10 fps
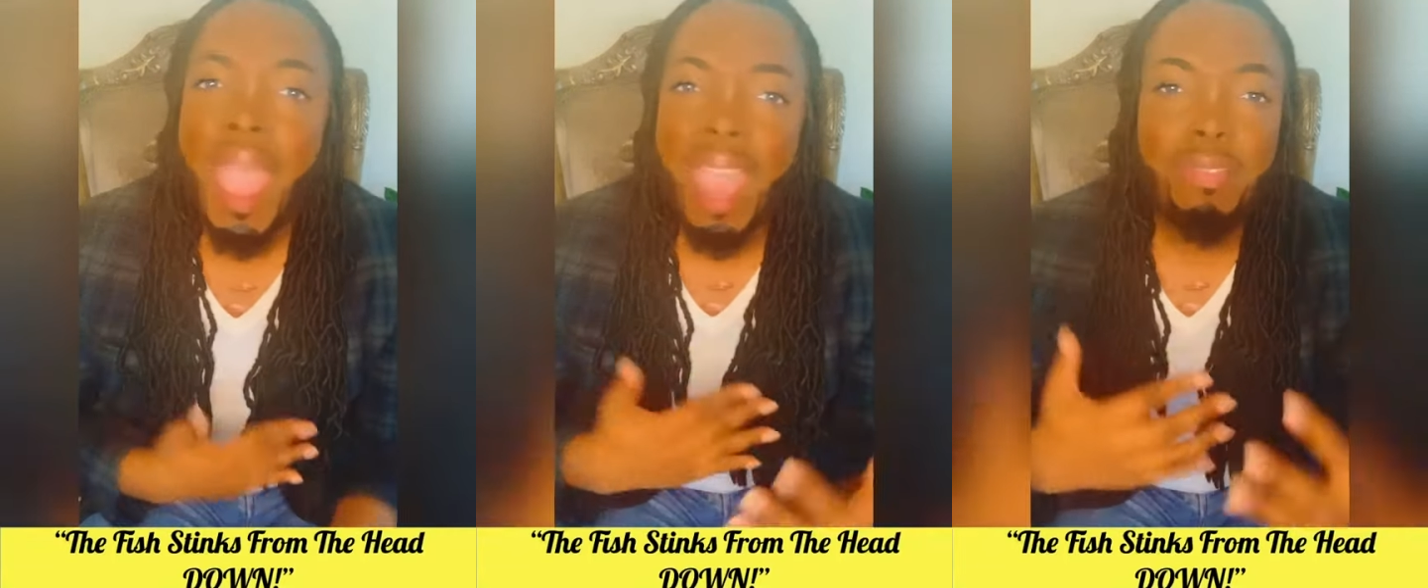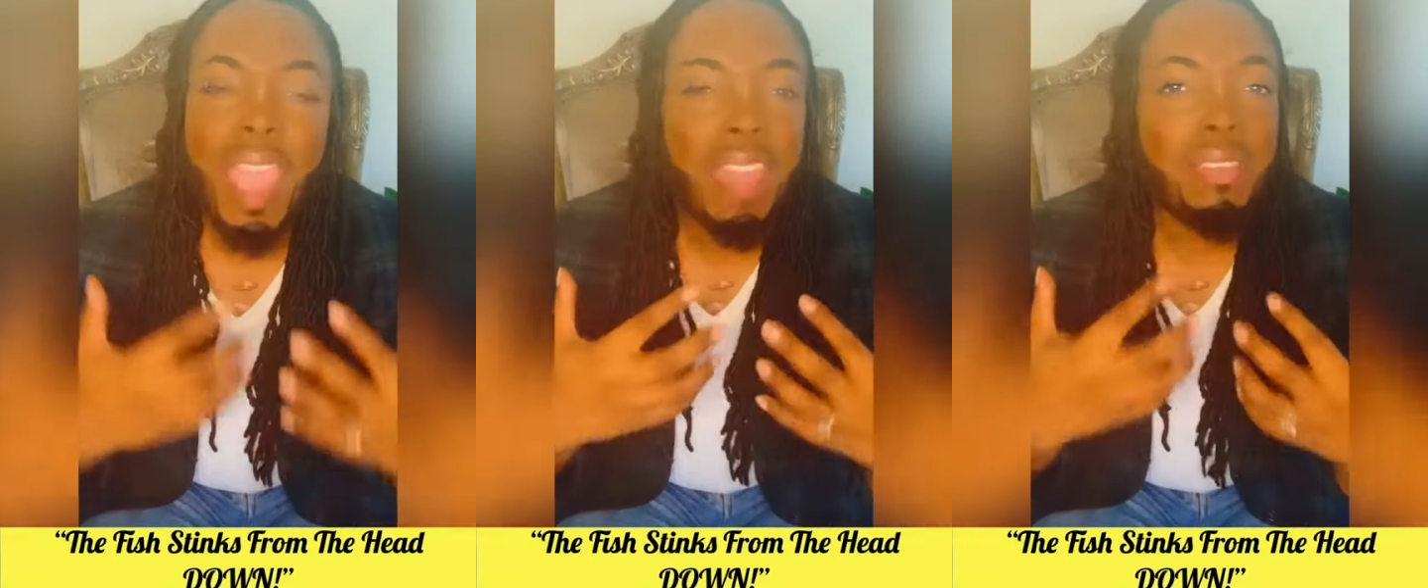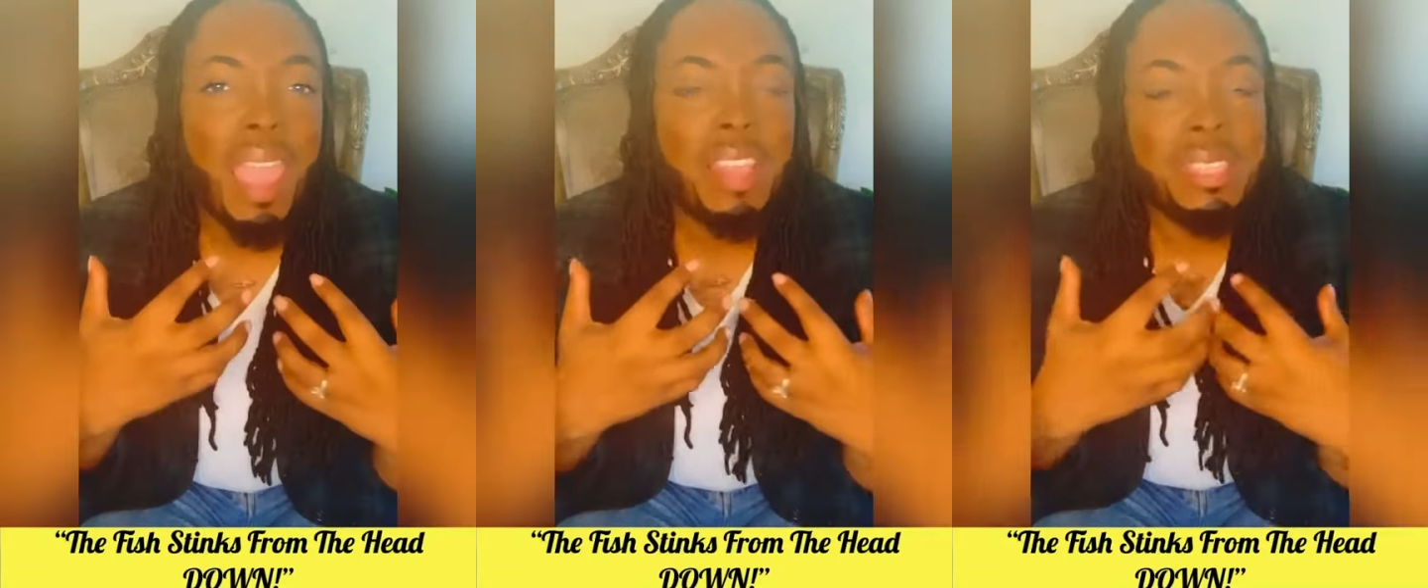
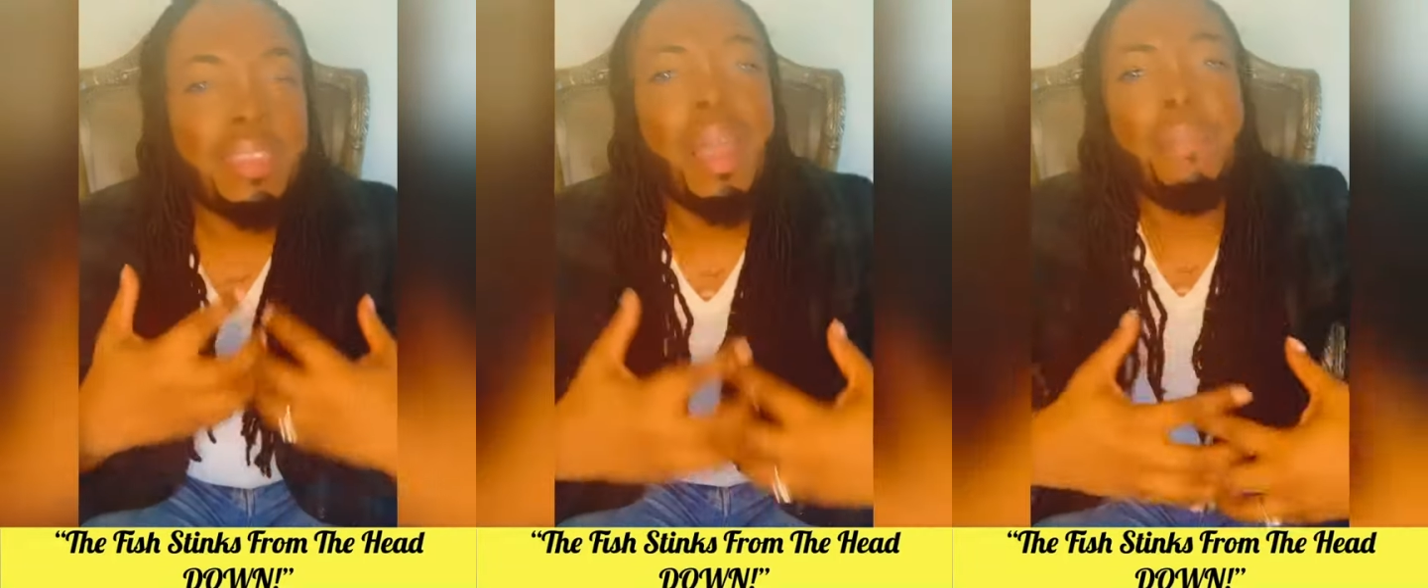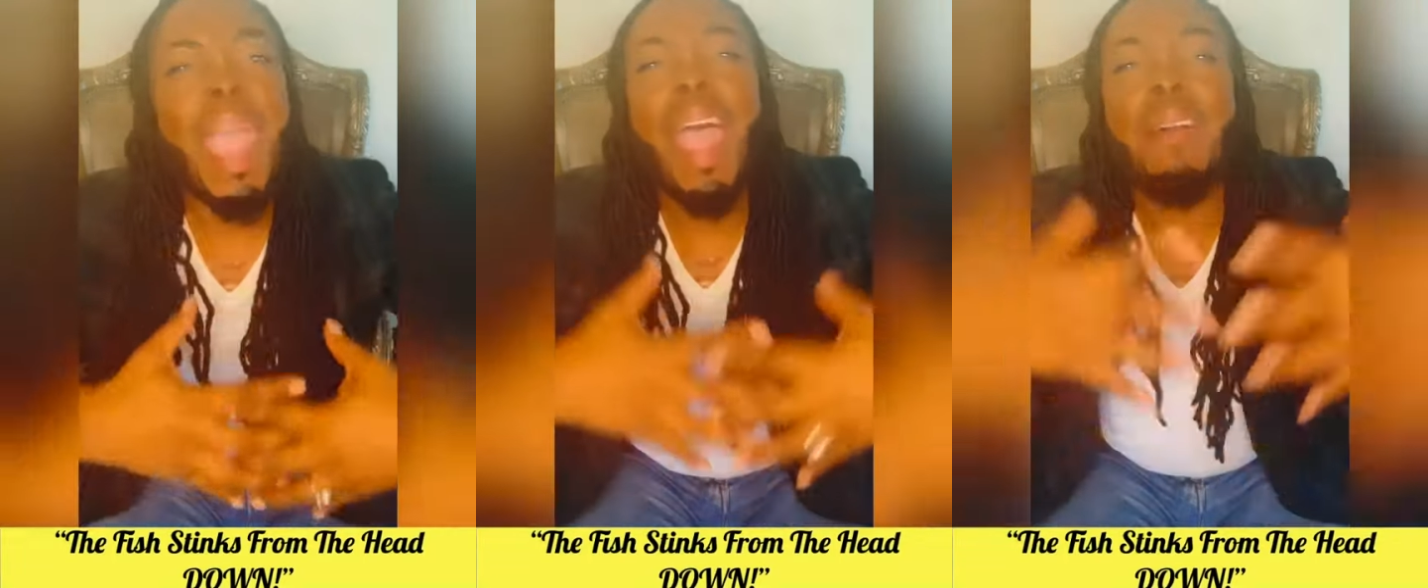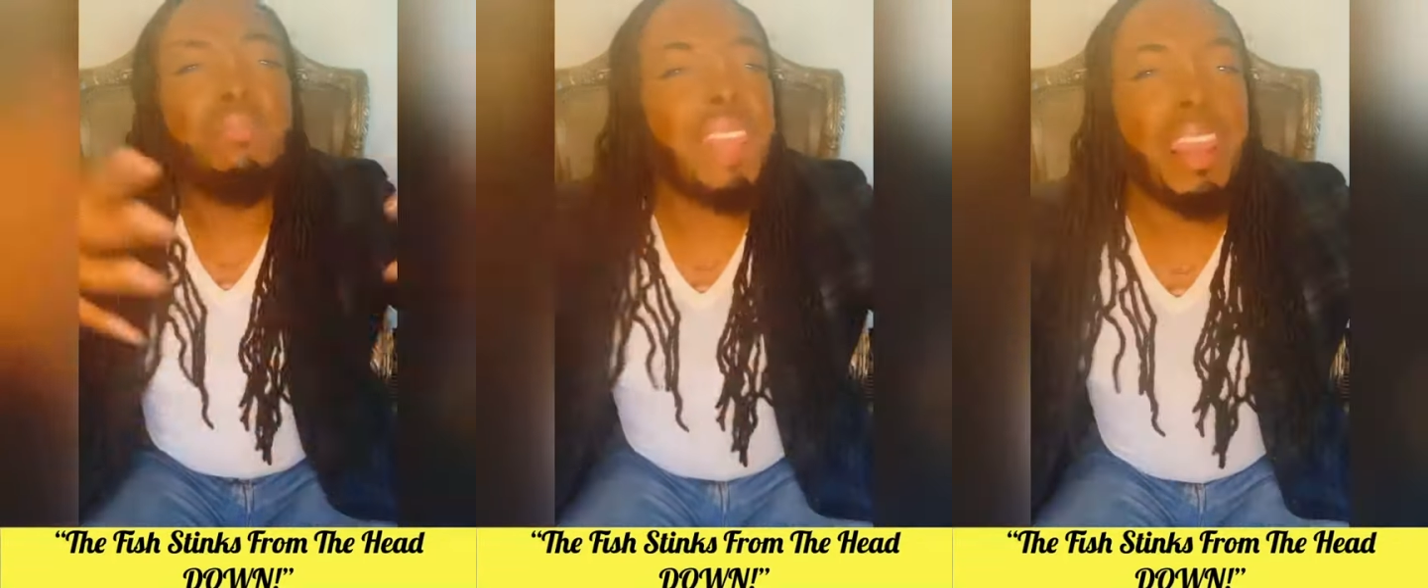And to come out of that